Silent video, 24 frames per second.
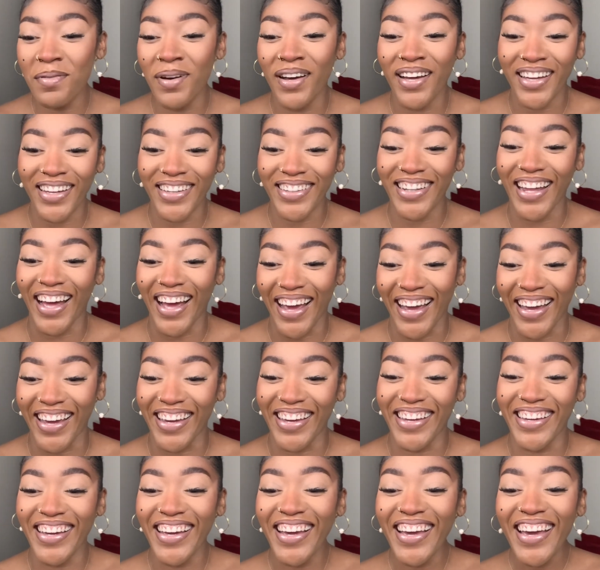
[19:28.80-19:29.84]
but like
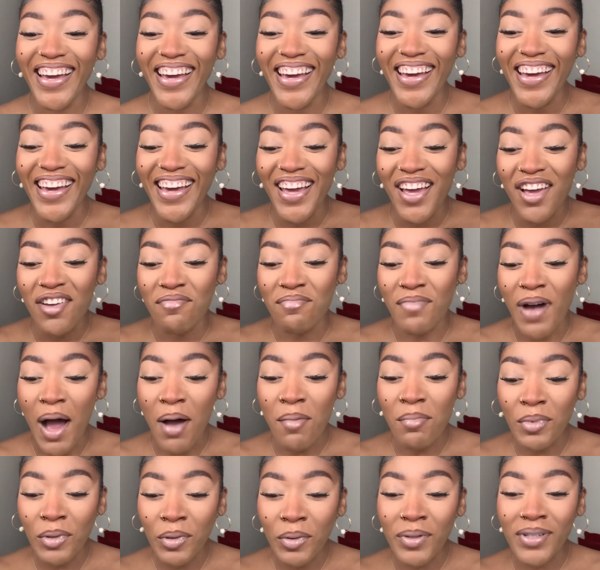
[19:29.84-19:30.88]
my
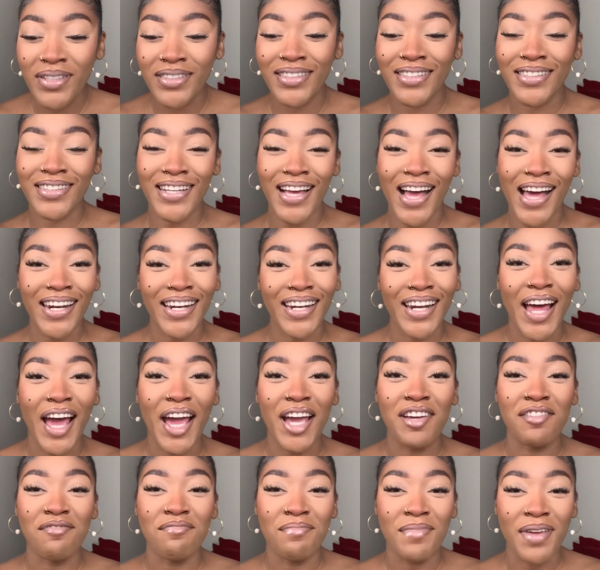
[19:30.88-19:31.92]
mood is just kind of
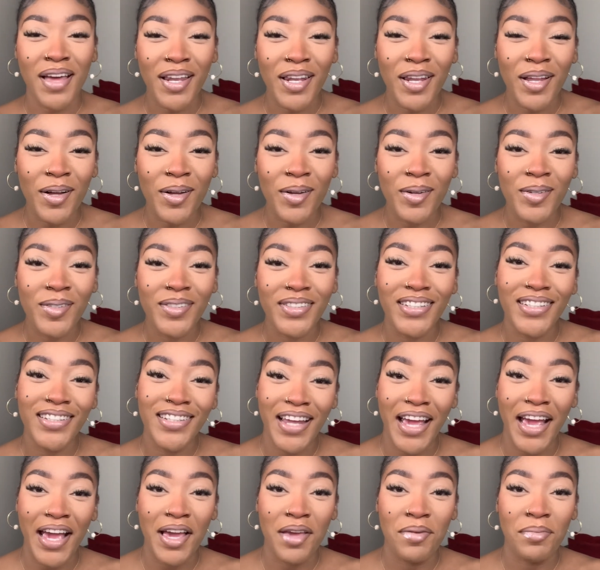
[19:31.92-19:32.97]
like mellow
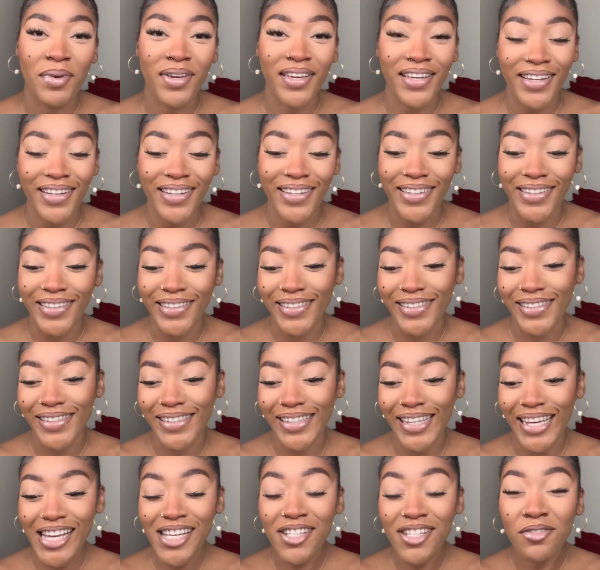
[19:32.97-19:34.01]
today because
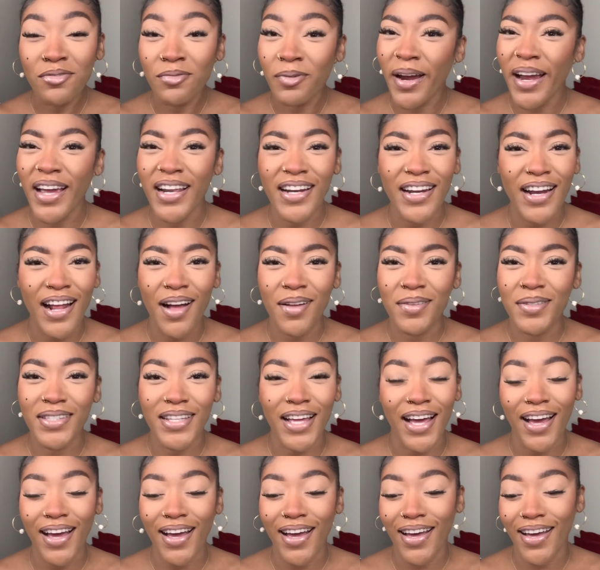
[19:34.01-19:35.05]
it's raining
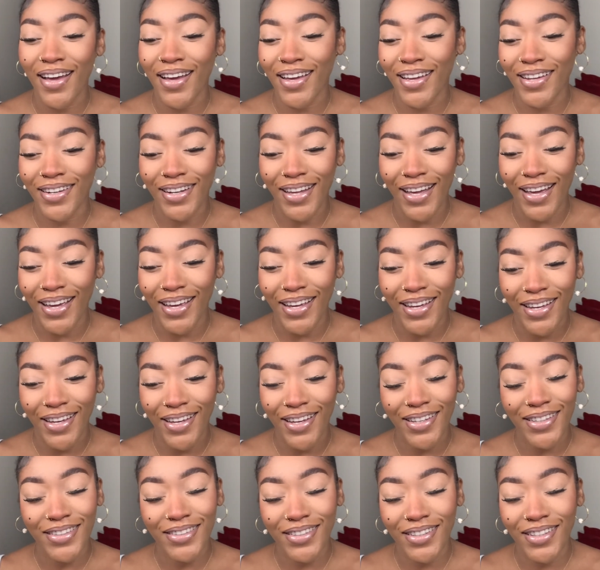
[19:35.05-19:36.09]
outside. Like
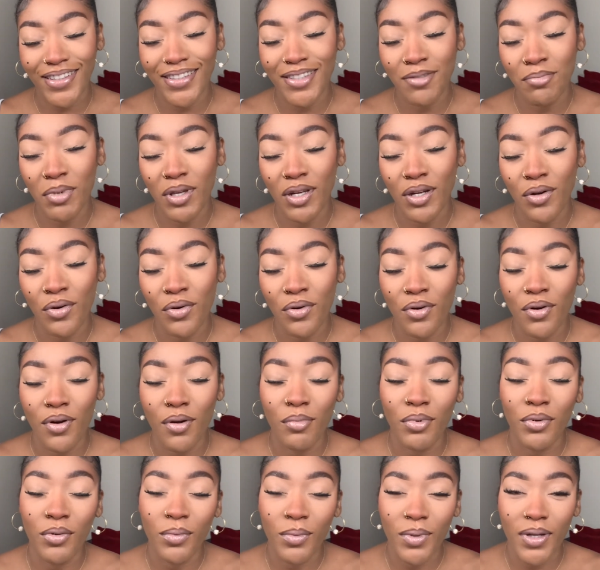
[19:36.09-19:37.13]
it's it's been
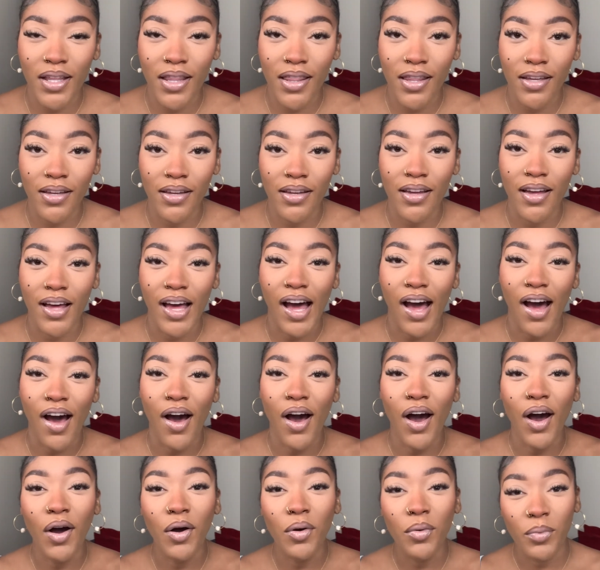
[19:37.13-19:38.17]
horrible weather
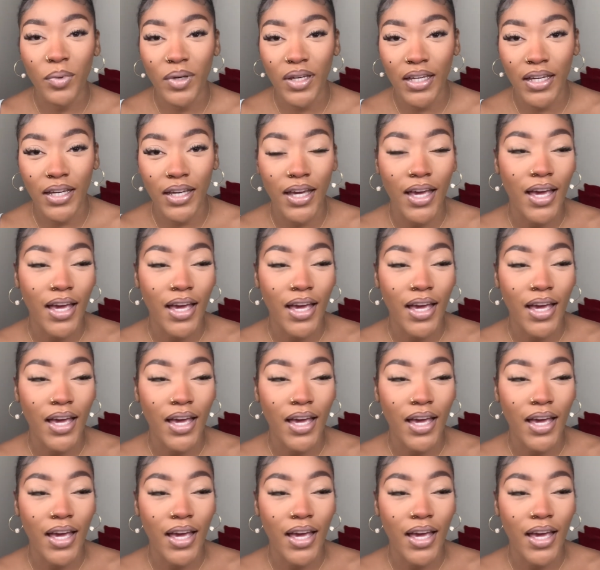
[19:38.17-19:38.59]
all week.